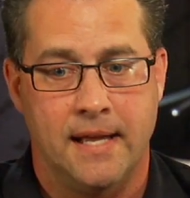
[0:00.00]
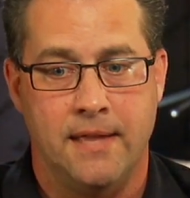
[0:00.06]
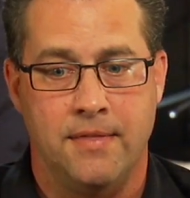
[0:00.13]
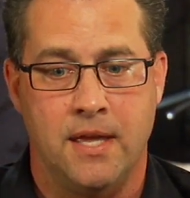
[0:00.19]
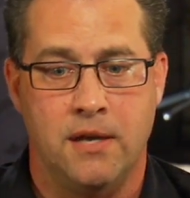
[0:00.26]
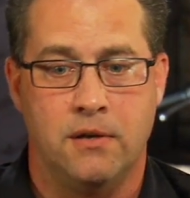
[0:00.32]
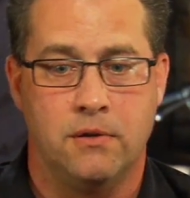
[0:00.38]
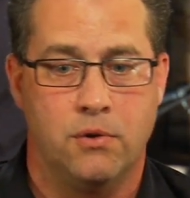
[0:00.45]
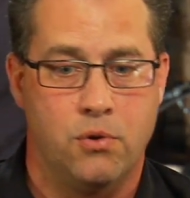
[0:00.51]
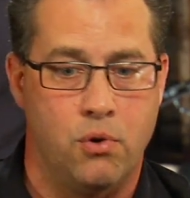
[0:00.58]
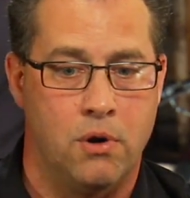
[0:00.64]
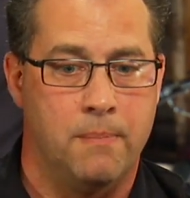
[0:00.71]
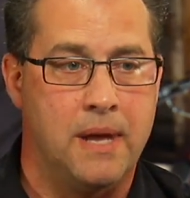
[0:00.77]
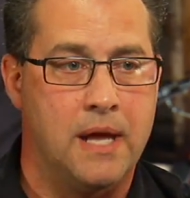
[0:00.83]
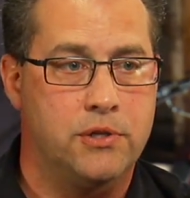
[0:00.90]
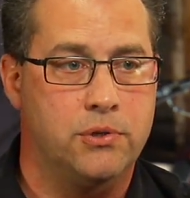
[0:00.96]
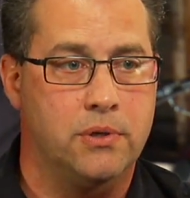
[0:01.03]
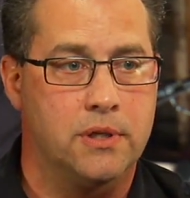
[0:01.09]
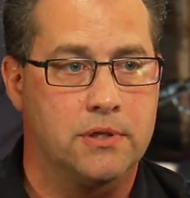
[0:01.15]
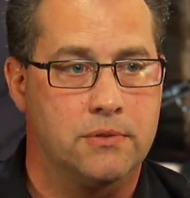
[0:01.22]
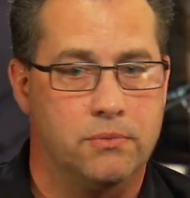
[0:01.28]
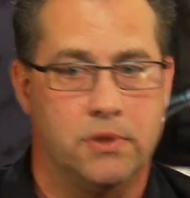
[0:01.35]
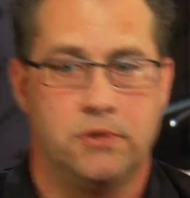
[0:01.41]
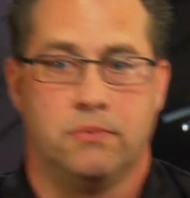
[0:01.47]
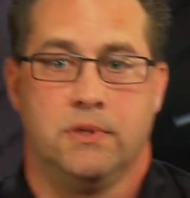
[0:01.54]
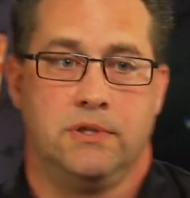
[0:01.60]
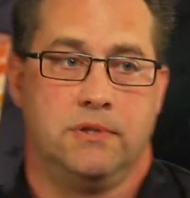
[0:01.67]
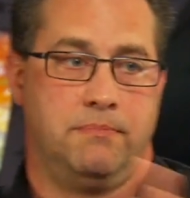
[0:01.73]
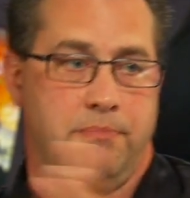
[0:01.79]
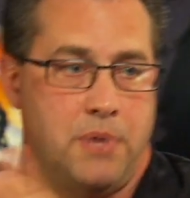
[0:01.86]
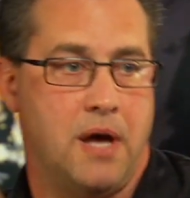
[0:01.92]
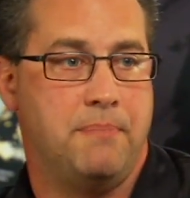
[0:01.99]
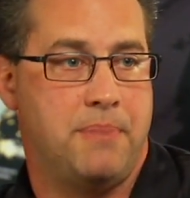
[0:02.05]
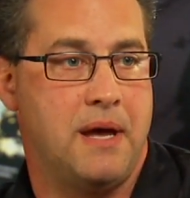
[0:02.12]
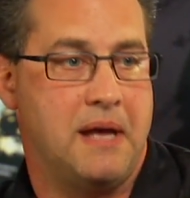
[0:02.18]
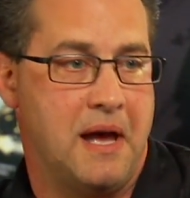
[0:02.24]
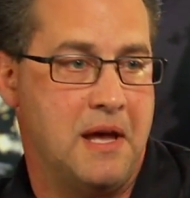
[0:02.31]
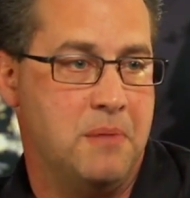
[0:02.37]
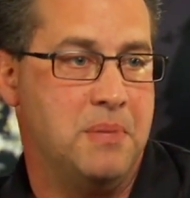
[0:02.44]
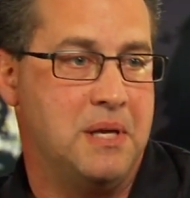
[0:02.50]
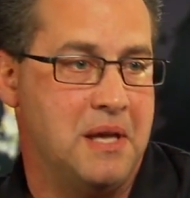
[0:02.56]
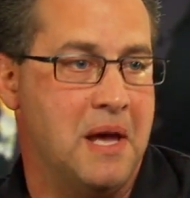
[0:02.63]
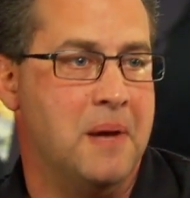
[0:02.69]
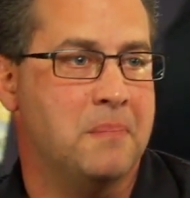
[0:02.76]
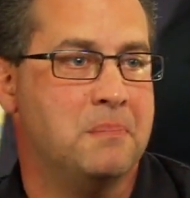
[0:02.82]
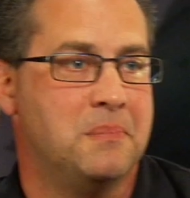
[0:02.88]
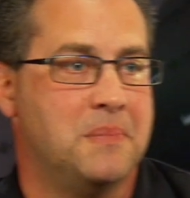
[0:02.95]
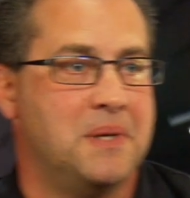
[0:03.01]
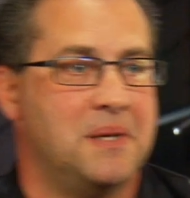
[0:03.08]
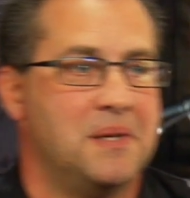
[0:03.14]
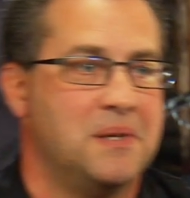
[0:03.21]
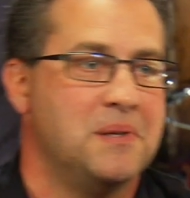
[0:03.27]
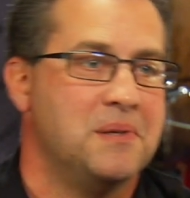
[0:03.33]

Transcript: And then Coremetrics, which was bought by IBM. Okay.